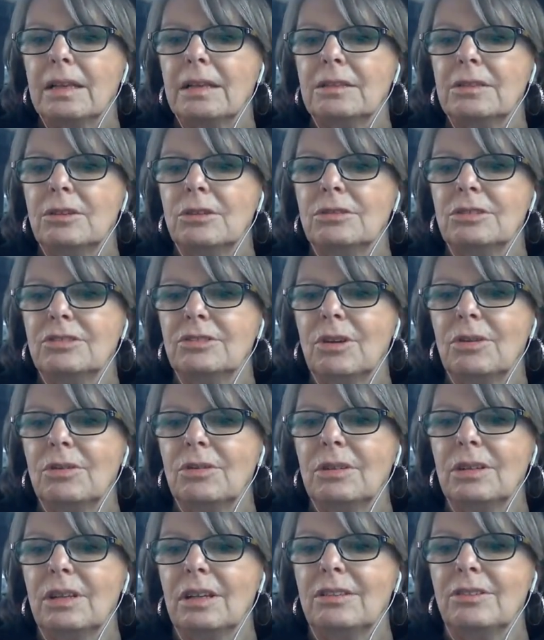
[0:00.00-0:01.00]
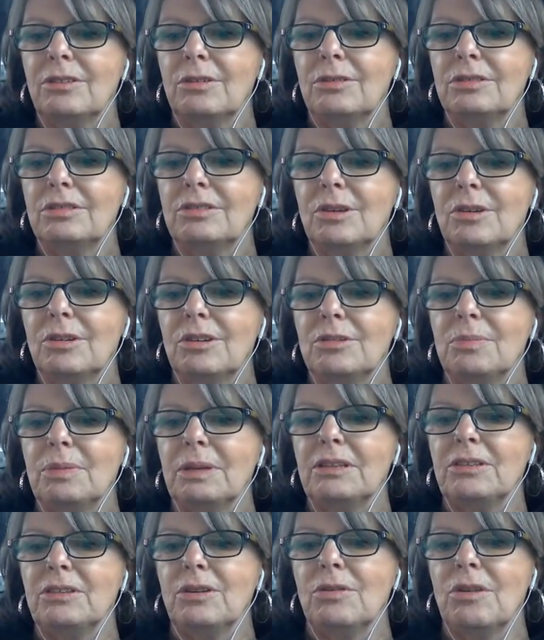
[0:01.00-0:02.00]
no solo,
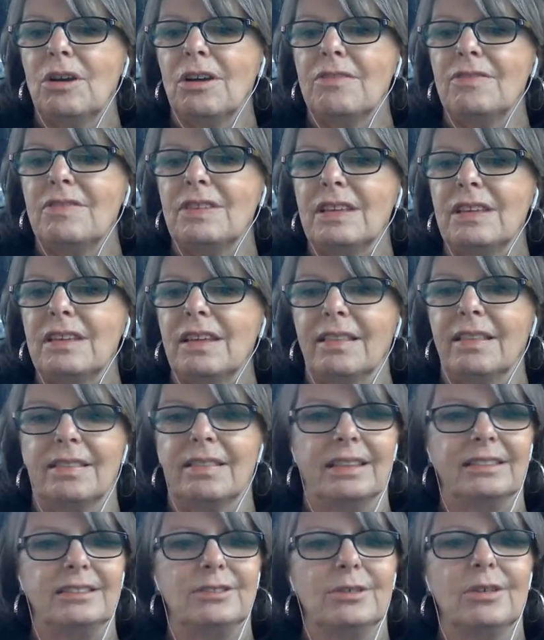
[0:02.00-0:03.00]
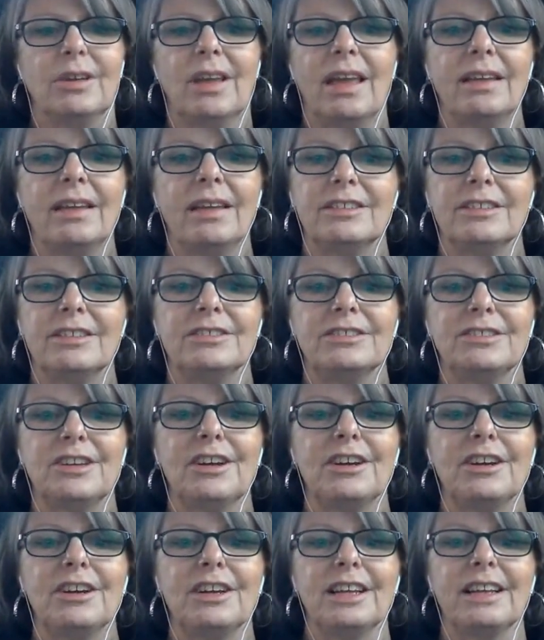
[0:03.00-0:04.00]
but no RV yet. That's okay. You're
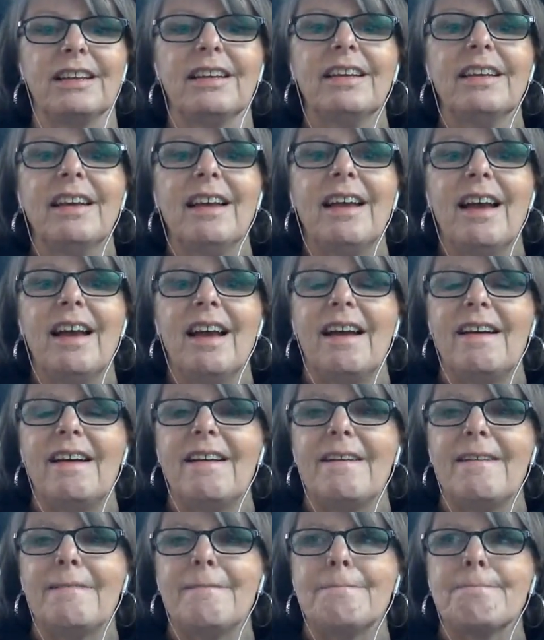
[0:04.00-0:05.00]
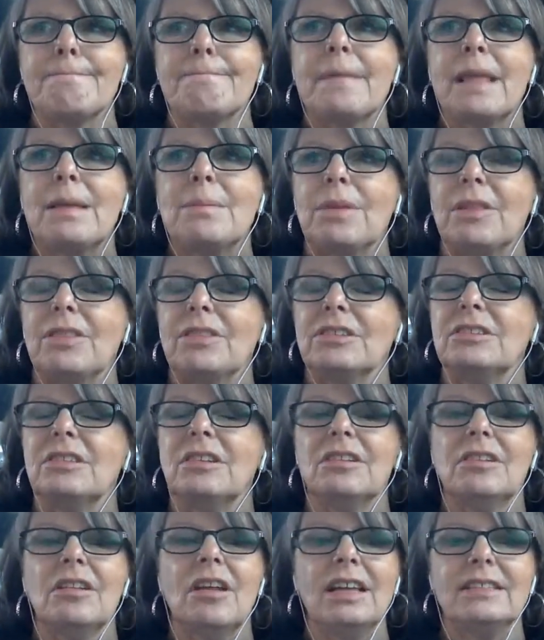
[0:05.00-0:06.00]
starting. But there's
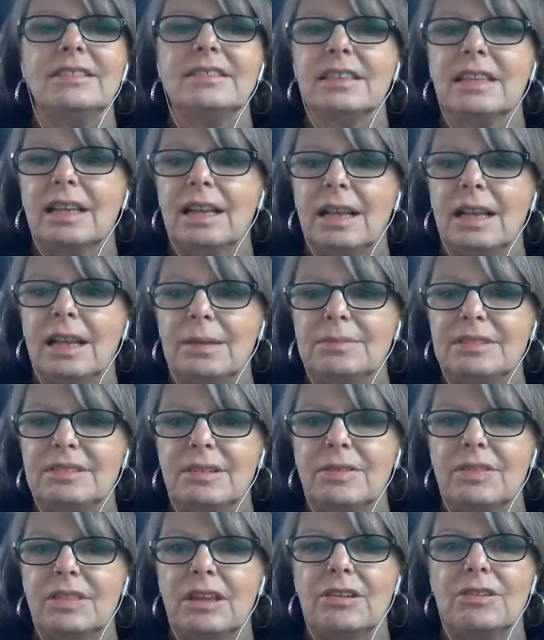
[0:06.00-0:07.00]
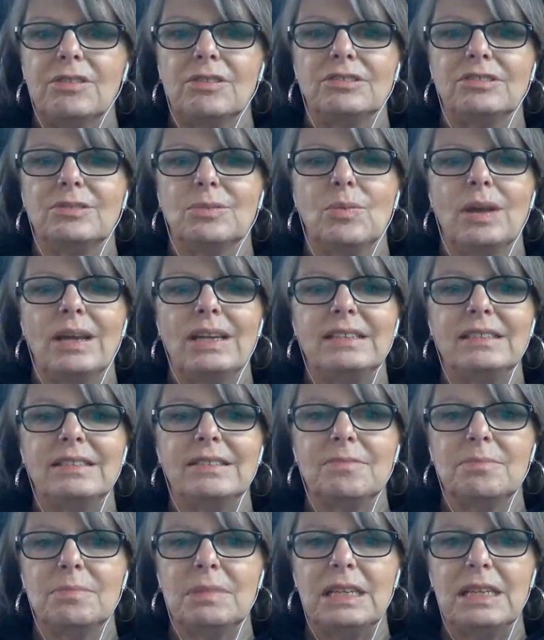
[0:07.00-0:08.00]
lots of clubs out there. There's ways
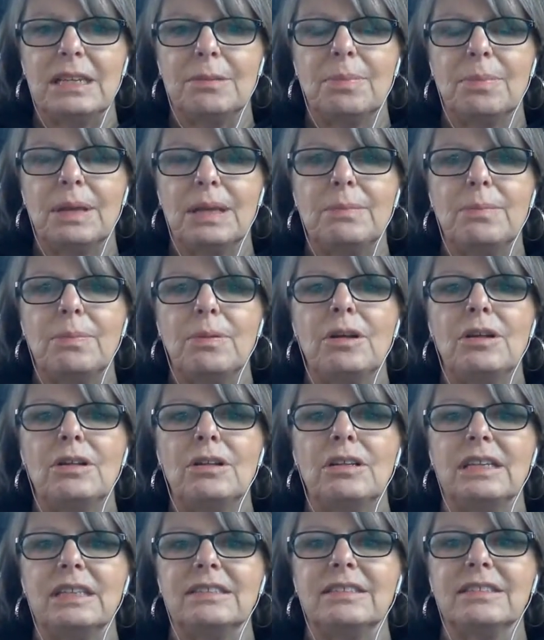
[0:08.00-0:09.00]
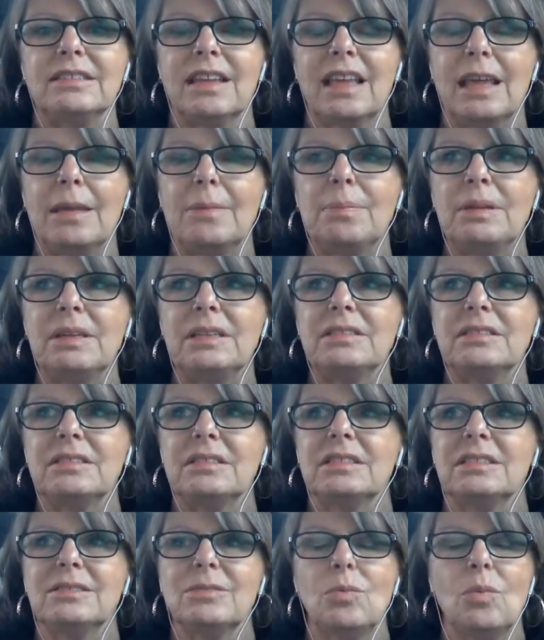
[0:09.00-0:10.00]
of meeting people. Escapees
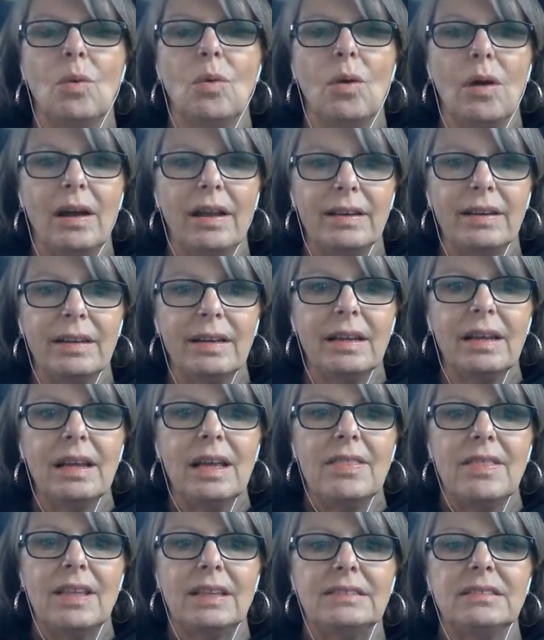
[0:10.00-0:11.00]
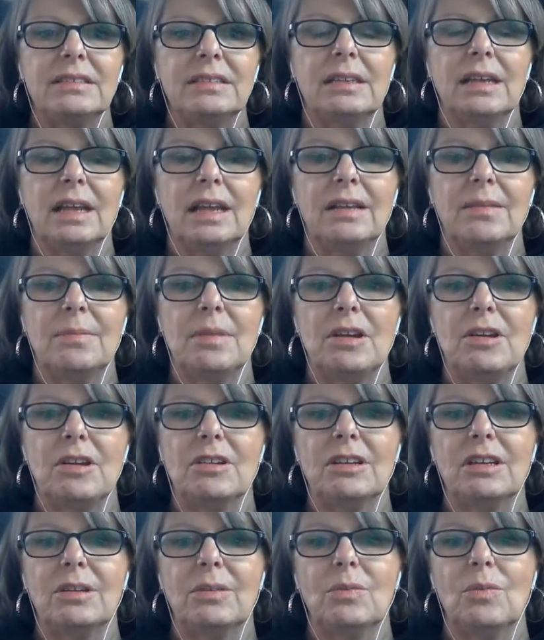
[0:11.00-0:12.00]
is one. That's an
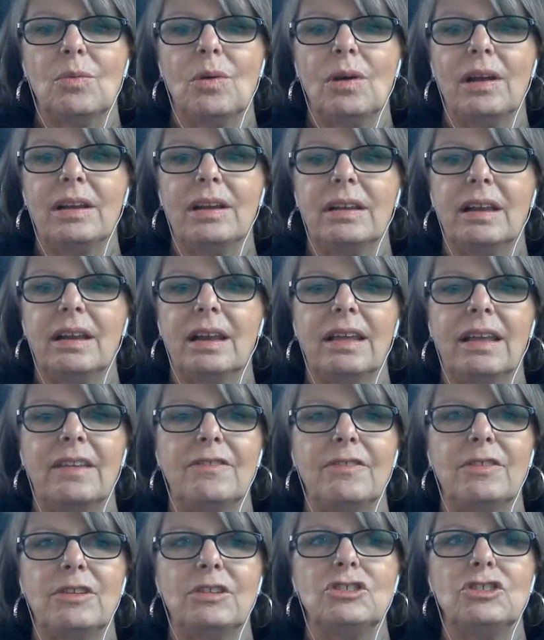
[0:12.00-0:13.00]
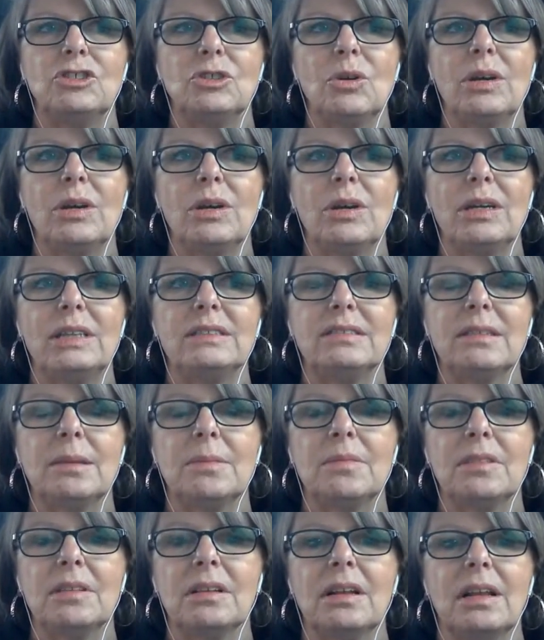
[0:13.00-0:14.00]
American one. If you join some
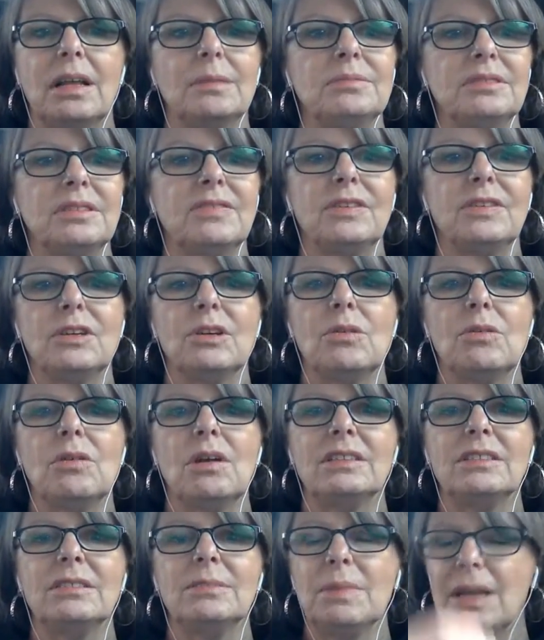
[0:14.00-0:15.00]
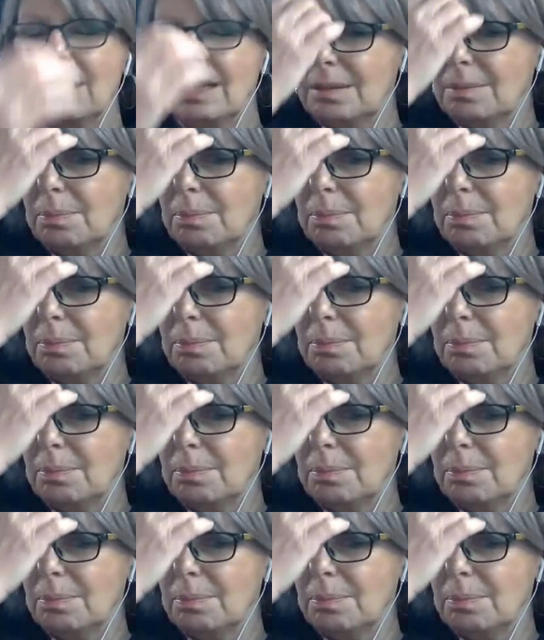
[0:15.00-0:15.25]
of the clubs, if you go onto my